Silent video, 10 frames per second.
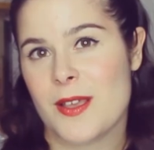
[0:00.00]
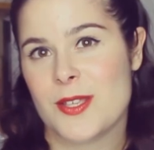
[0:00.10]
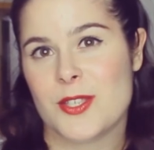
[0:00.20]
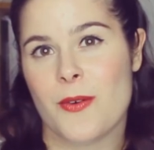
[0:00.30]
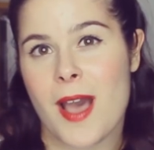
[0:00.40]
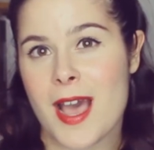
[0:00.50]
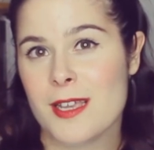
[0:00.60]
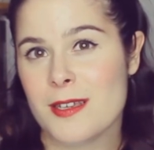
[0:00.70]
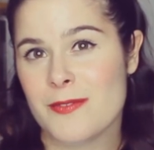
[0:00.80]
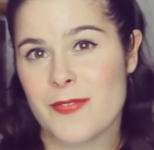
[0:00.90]
So
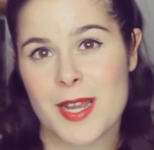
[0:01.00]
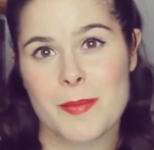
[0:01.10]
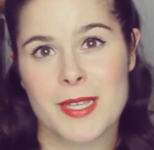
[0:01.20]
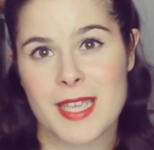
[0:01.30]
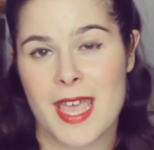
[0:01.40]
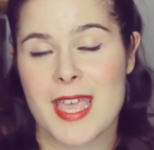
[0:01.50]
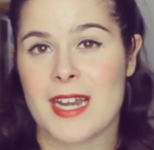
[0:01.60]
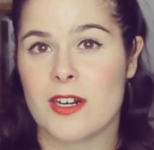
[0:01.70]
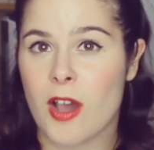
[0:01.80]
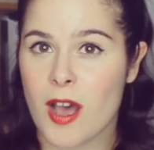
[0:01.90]
iron, vitamin K,
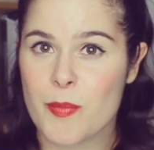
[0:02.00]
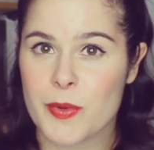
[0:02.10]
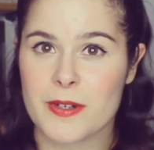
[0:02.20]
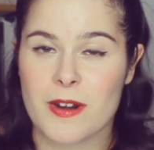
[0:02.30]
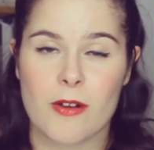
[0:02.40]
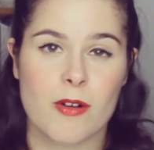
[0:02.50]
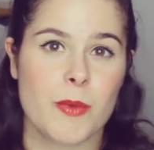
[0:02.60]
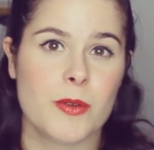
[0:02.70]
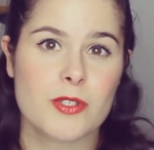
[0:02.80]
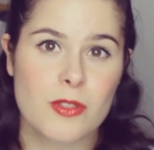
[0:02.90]
and copper are
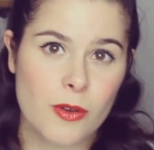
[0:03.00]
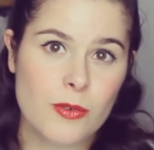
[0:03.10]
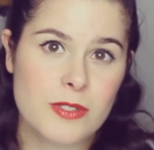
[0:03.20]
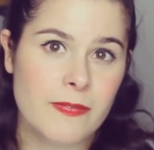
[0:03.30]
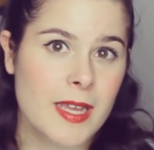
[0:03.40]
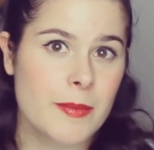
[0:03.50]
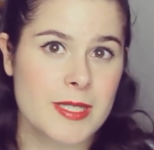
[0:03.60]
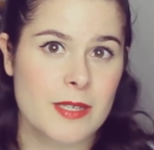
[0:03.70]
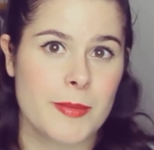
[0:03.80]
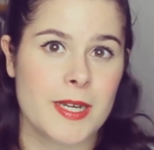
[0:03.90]
amongst those
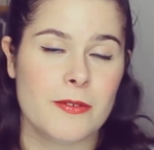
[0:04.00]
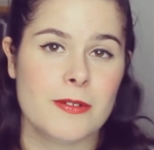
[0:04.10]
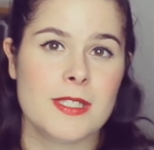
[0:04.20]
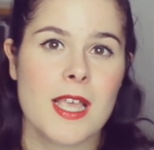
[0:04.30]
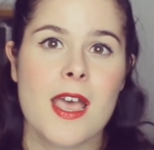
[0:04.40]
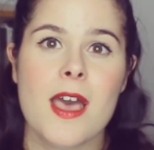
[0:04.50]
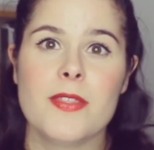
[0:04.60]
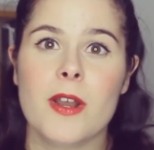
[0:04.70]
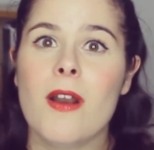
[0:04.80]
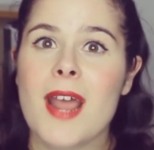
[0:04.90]
vitamins and minerals
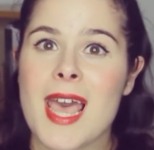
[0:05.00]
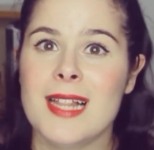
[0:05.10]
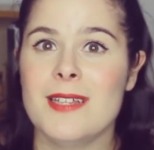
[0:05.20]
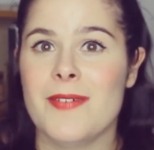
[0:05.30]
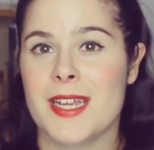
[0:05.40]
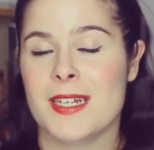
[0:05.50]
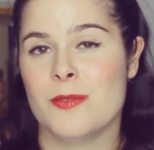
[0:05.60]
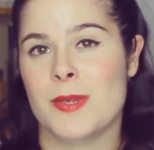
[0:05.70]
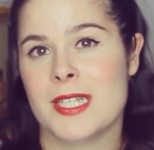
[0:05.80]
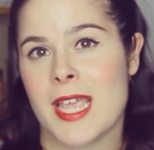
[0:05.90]
that are
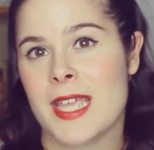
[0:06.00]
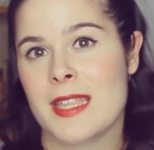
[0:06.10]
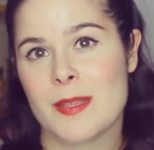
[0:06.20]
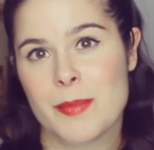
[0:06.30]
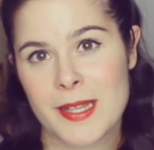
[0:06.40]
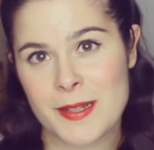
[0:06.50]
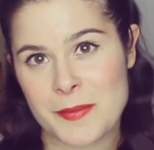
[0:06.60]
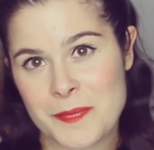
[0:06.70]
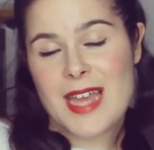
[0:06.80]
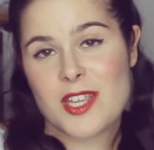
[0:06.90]
elevated when taking the
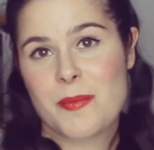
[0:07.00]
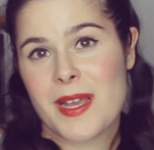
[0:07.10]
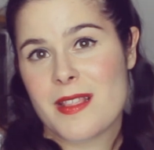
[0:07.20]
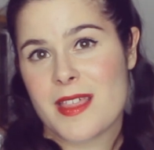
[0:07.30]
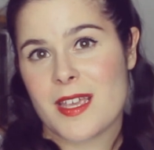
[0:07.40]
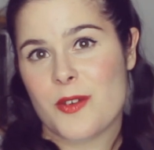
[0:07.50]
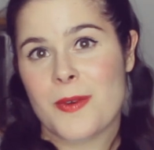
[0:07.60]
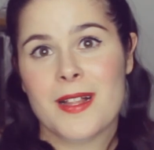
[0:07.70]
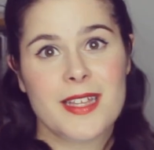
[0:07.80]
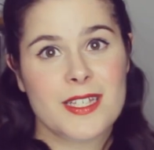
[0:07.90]
pill. And you might think,
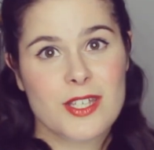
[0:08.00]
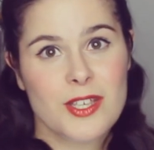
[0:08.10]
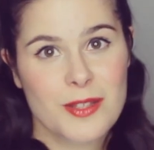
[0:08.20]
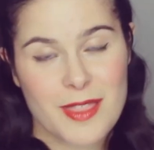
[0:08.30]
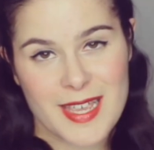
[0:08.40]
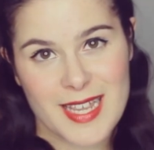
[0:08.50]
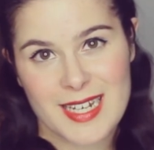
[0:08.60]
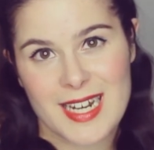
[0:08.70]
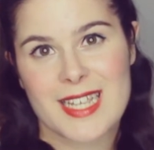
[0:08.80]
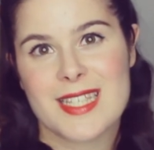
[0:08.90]
well, that's a good thing
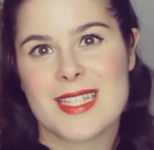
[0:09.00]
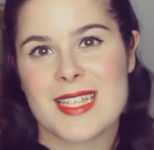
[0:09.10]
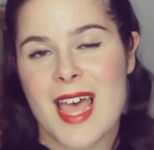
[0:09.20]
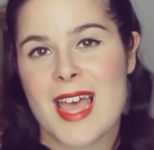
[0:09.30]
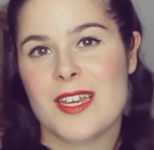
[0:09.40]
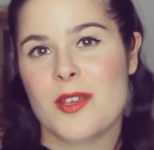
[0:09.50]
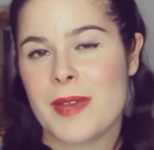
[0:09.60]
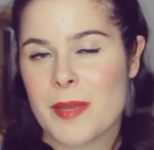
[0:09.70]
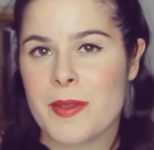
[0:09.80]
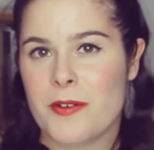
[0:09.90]
at least. And you
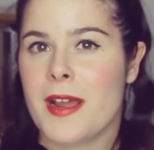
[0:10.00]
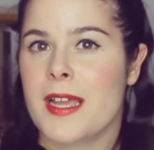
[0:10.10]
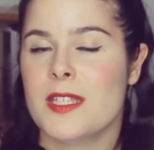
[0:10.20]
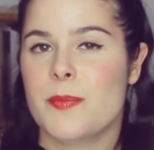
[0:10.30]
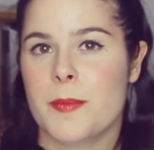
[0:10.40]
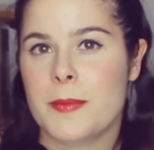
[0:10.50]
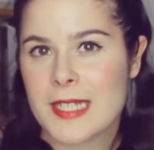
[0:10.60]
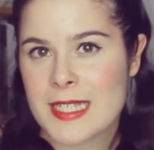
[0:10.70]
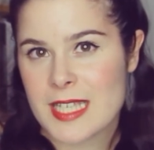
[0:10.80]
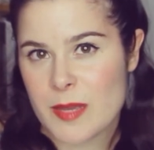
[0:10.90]
might be right, but
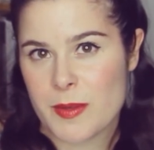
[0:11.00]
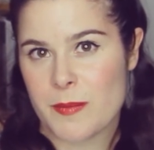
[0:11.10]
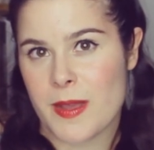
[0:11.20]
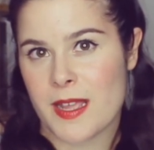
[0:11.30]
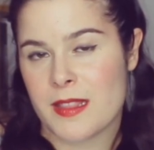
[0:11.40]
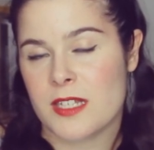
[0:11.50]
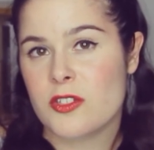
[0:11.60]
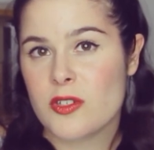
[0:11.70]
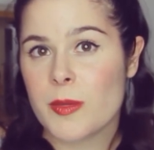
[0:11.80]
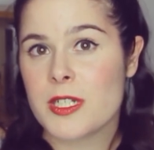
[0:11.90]
please keep in mind that
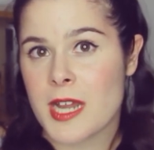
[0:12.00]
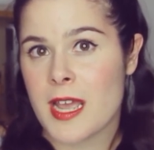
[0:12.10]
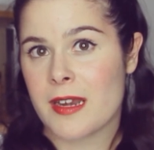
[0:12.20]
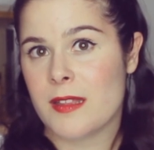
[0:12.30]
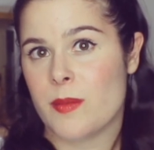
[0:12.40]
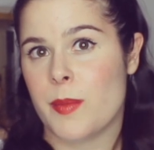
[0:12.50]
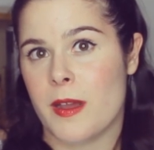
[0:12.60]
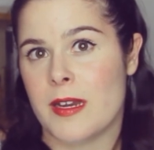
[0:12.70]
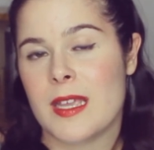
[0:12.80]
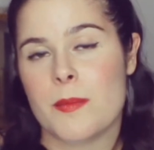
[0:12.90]
too much iron in the
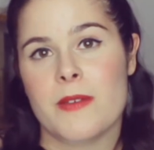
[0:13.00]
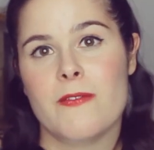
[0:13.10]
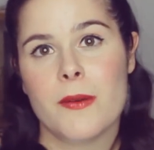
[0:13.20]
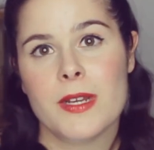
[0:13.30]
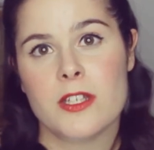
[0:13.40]
body can be very